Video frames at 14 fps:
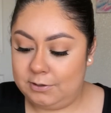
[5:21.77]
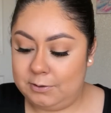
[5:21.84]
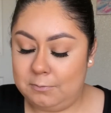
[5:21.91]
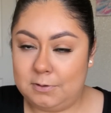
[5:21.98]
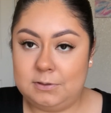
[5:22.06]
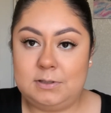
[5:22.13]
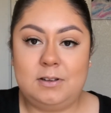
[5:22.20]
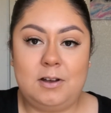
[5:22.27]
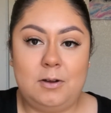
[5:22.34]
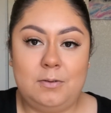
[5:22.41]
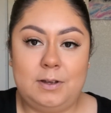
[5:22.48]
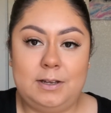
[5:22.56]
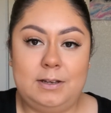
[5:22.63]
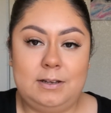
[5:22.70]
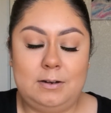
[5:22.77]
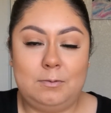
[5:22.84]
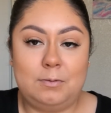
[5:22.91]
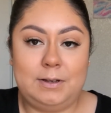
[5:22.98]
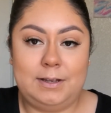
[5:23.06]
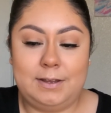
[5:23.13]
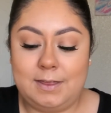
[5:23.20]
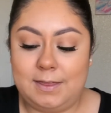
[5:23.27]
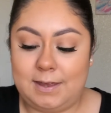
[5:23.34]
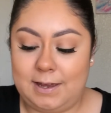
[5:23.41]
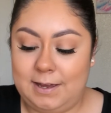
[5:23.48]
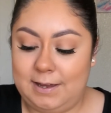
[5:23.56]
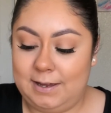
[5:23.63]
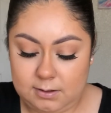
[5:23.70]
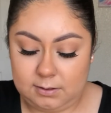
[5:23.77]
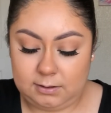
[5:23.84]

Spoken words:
you want to go in with a